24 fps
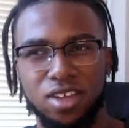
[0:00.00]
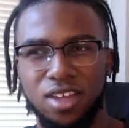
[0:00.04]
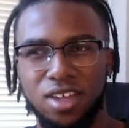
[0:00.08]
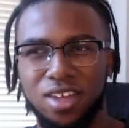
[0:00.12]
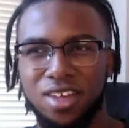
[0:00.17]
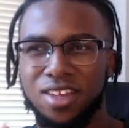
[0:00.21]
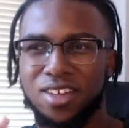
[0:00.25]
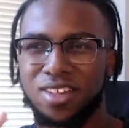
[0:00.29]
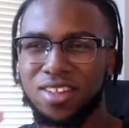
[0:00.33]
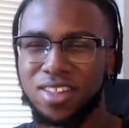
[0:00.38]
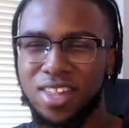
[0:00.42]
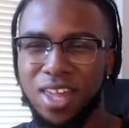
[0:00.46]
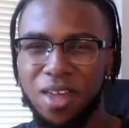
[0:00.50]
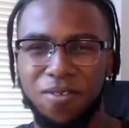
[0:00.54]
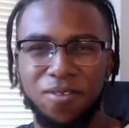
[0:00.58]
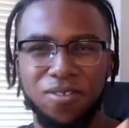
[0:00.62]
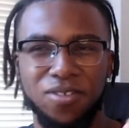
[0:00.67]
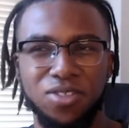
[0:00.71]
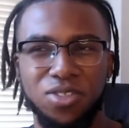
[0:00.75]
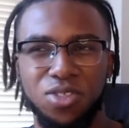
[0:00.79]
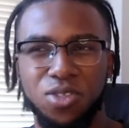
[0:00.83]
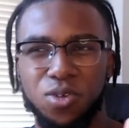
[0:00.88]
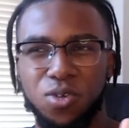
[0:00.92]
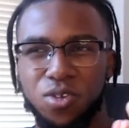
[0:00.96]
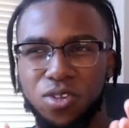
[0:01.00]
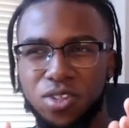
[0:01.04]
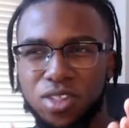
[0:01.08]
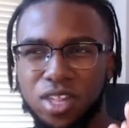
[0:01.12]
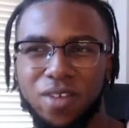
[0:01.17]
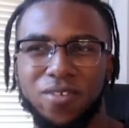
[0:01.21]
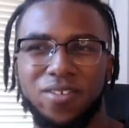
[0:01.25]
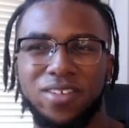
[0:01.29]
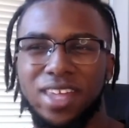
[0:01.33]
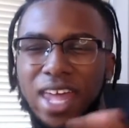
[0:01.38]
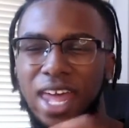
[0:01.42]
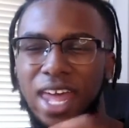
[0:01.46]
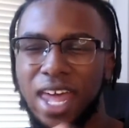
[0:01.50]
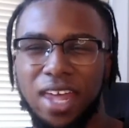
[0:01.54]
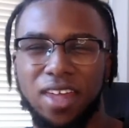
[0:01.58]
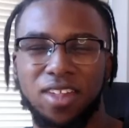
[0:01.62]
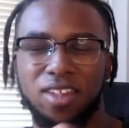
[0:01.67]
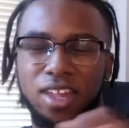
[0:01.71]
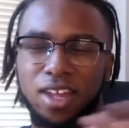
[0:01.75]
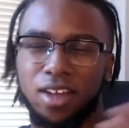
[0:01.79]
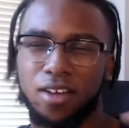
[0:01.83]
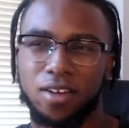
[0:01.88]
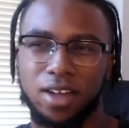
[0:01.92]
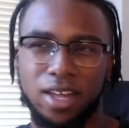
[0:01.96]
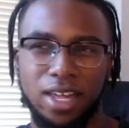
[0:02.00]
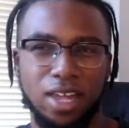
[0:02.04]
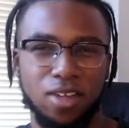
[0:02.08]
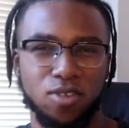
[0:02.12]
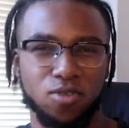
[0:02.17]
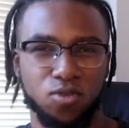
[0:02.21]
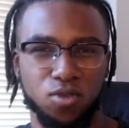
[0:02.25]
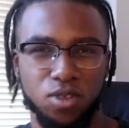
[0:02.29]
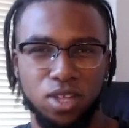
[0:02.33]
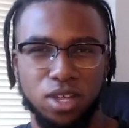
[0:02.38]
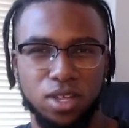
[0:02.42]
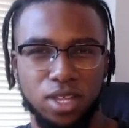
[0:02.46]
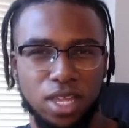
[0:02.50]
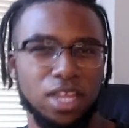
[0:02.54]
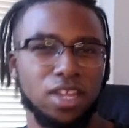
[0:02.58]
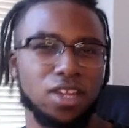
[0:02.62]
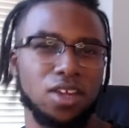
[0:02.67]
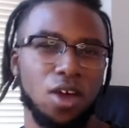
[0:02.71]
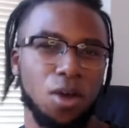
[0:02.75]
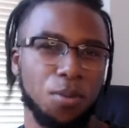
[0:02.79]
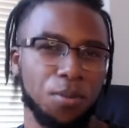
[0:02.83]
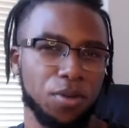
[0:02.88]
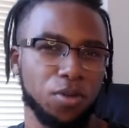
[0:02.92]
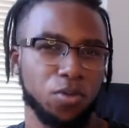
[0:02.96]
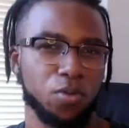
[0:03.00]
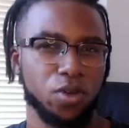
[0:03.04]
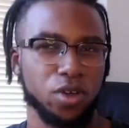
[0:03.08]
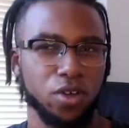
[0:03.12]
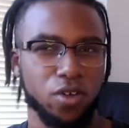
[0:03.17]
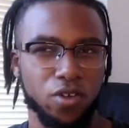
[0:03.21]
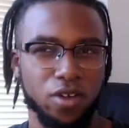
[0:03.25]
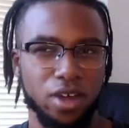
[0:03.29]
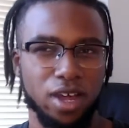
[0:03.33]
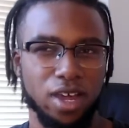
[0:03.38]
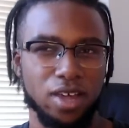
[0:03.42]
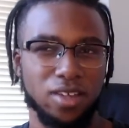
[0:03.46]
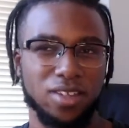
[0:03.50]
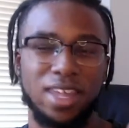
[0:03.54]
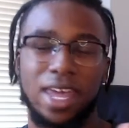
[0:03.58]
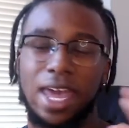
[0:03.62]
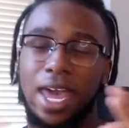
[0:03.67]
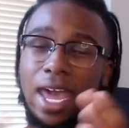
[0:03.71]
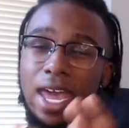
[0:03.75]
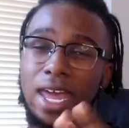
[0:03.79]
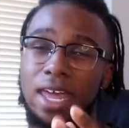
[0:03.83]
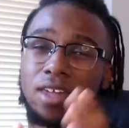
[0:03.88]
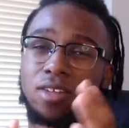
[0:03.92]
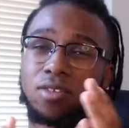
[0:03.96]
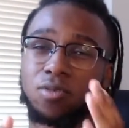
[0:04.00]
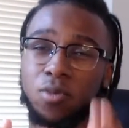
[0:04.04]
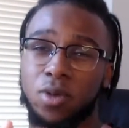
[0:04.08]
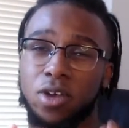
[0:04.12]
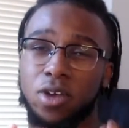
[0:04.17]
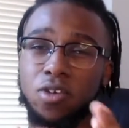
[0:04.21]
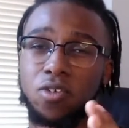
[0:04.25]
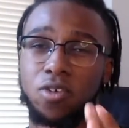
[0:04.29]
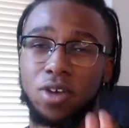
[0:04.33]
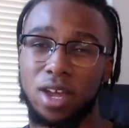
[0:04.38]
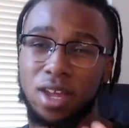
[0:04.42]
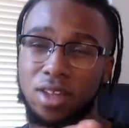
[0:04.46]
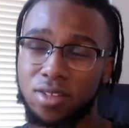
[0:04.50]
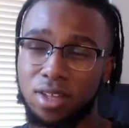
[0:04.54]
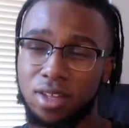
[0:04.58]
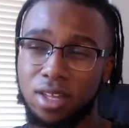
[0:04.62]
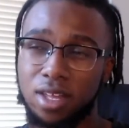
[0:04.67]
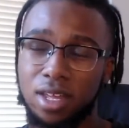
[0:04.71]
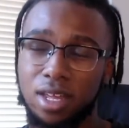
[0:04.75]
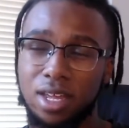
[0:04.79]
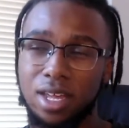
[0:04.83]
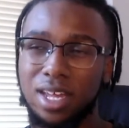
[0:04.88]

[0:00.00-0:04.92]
Seven through seven to eight is like okay, that's really they almost went crazy. Eight is went crazy.